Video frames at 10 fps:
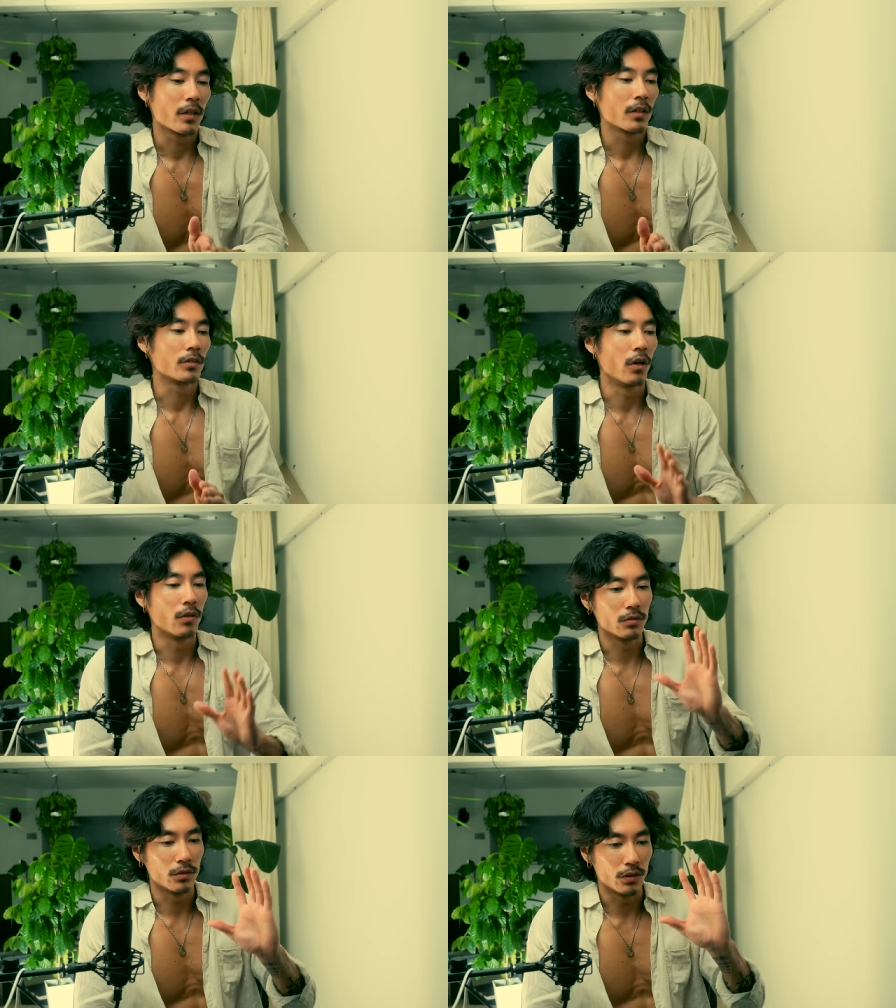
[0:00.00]

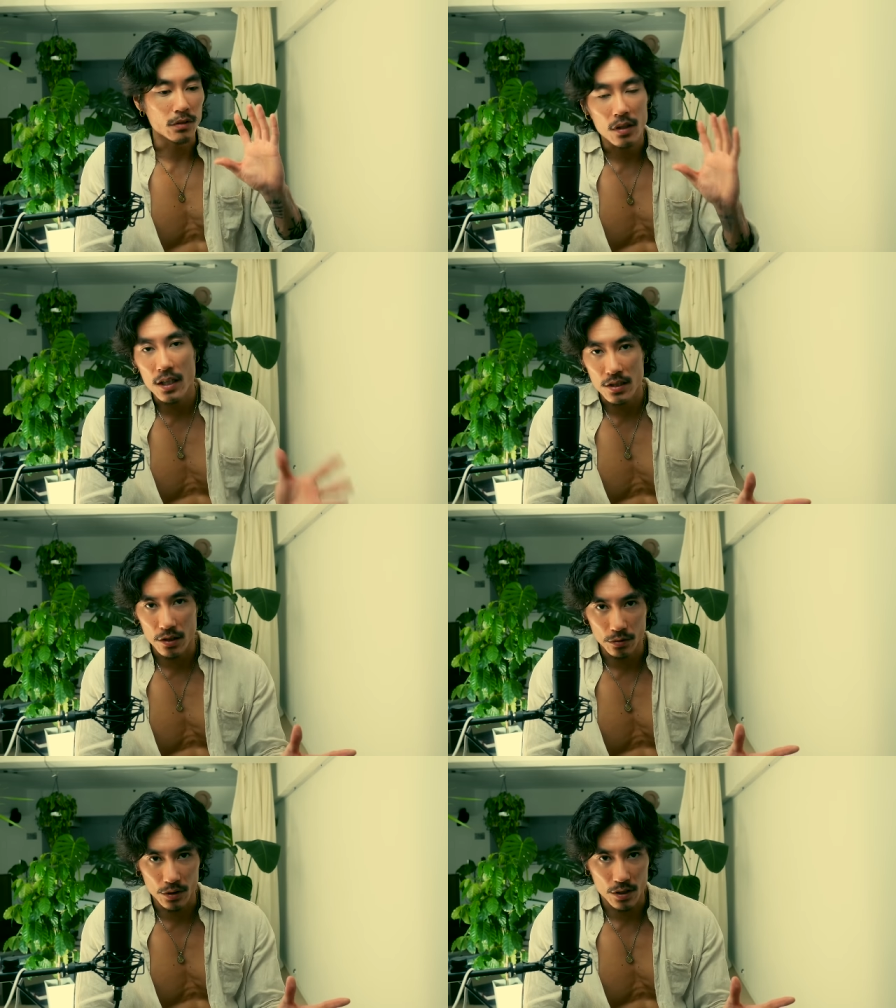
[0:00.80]
So utilizing
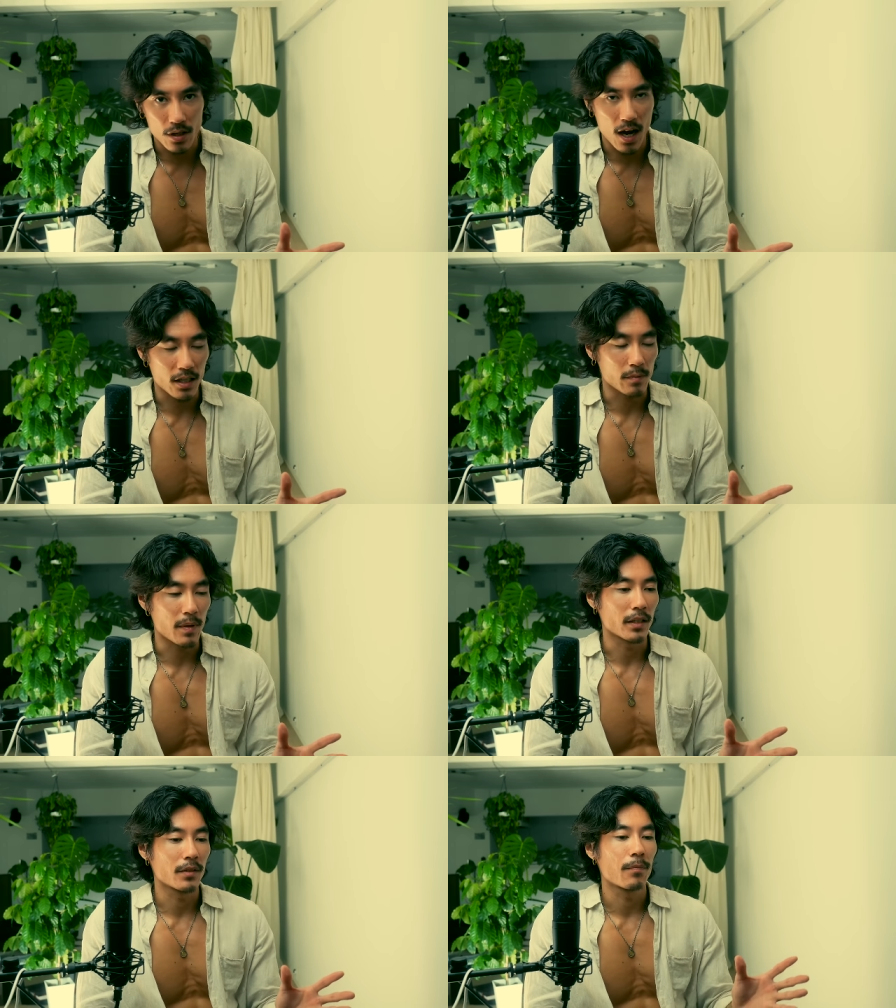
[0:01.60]
all this
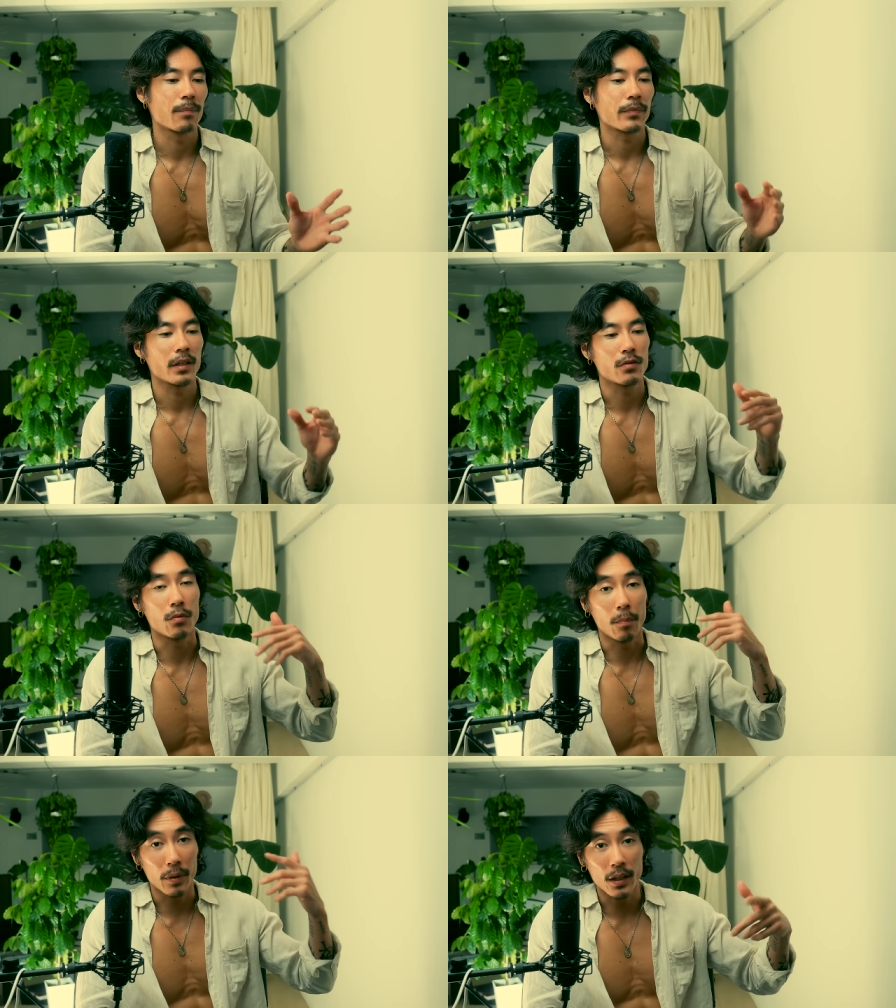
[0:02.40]
aspect
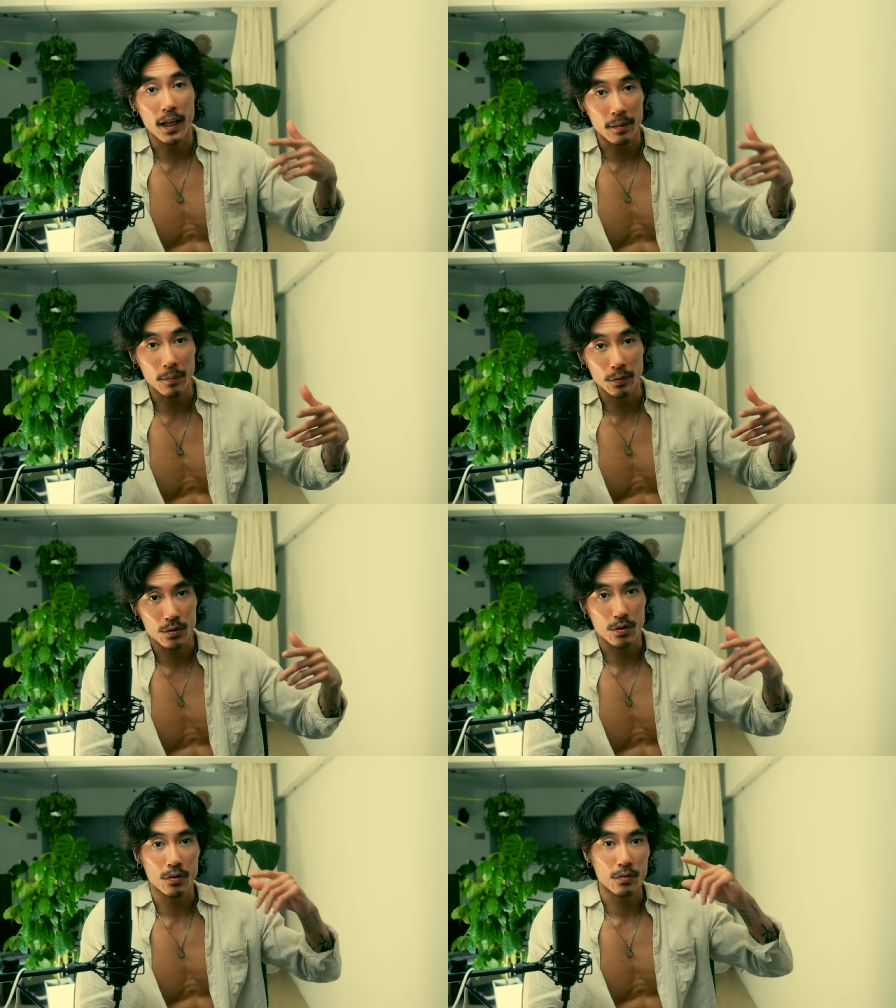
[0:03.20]
to be able
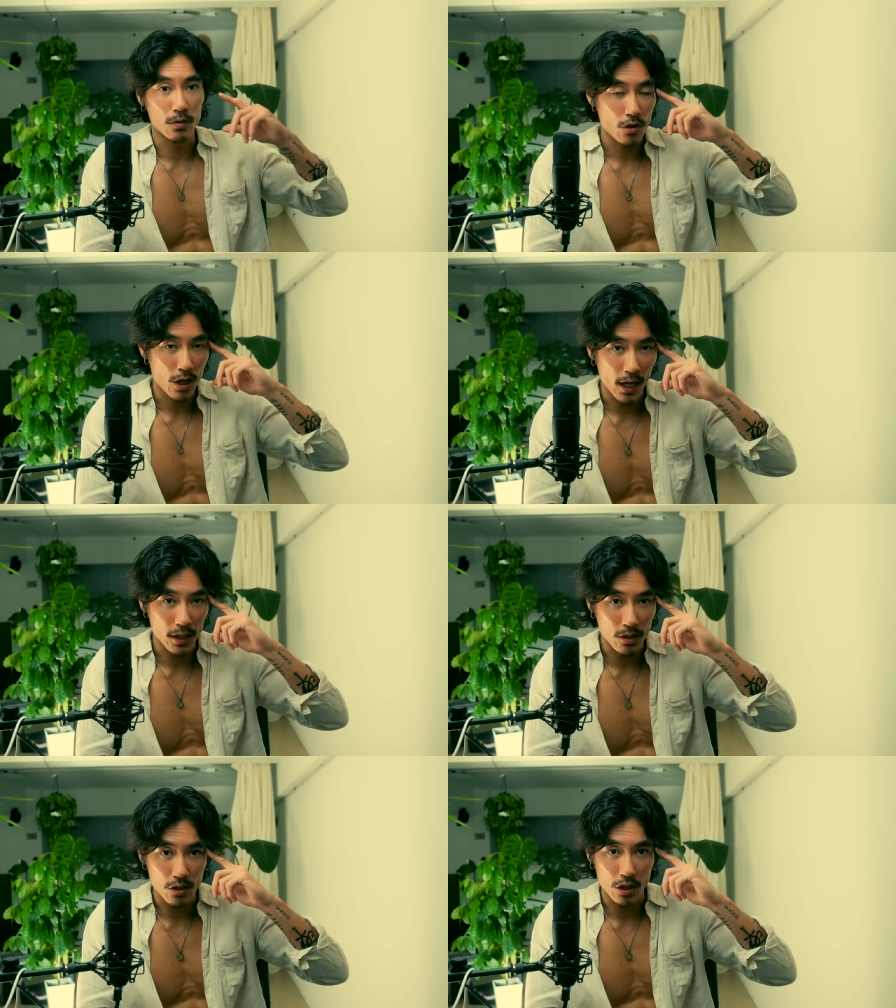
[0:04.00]
to
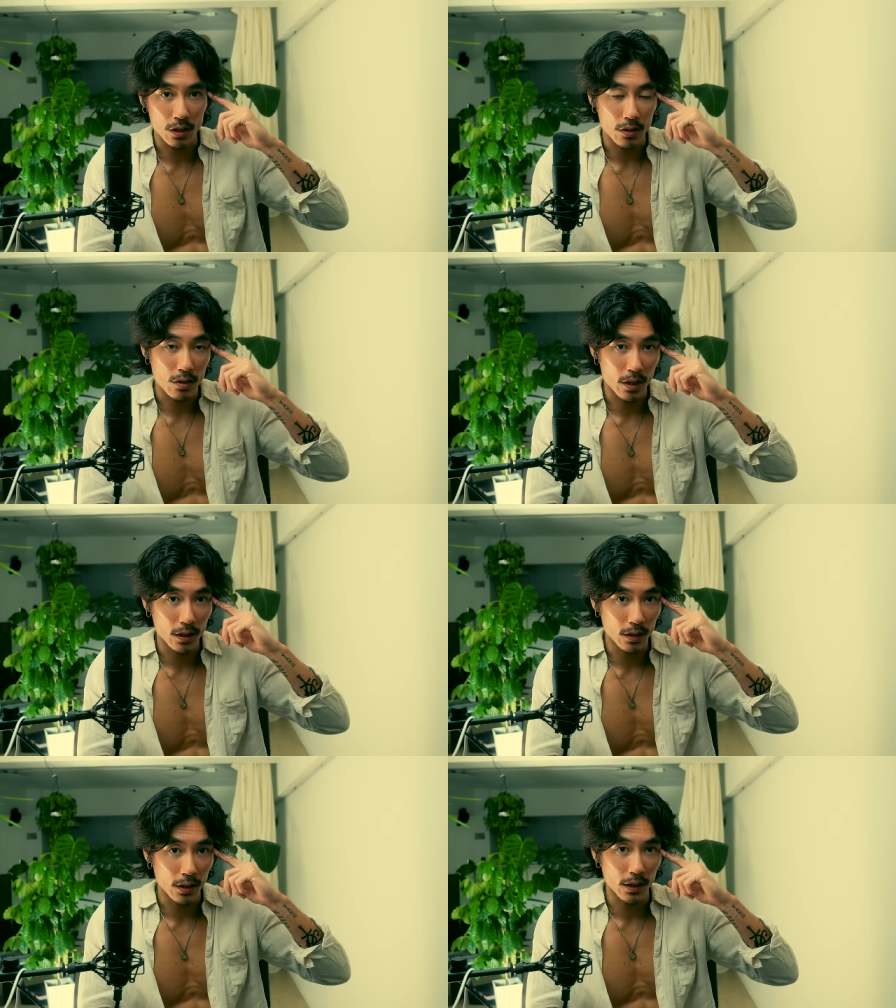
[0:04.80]
change
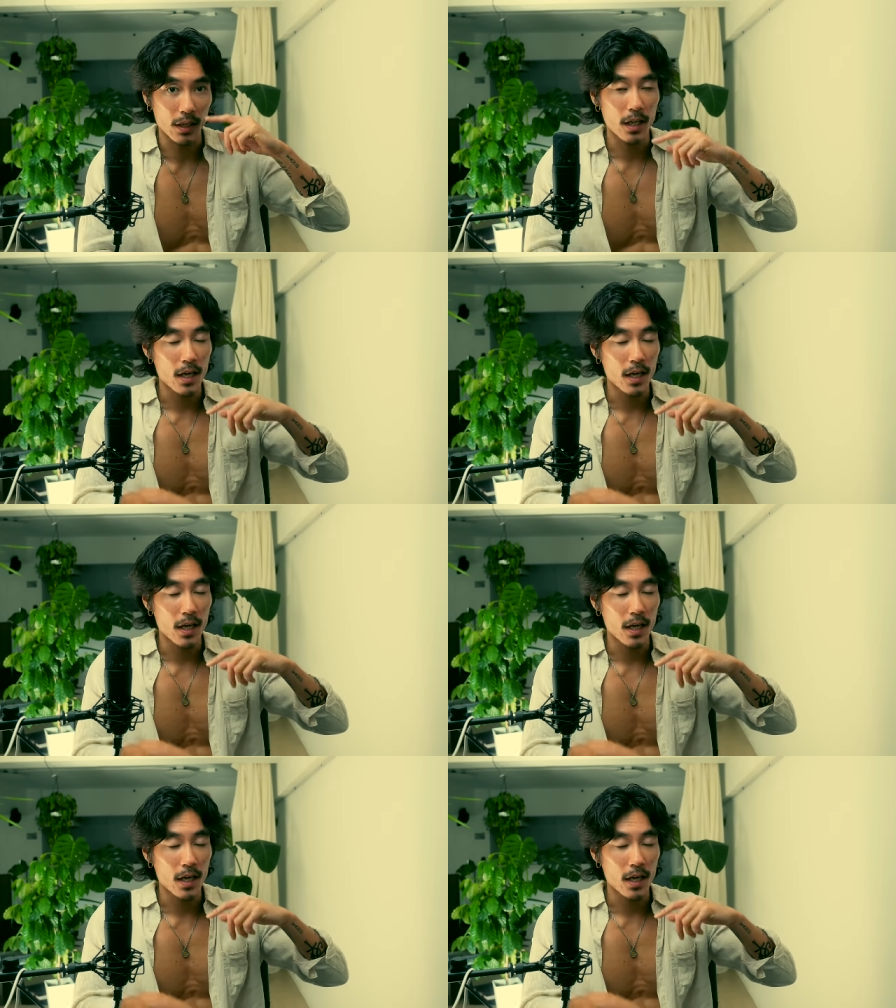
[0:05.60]
internally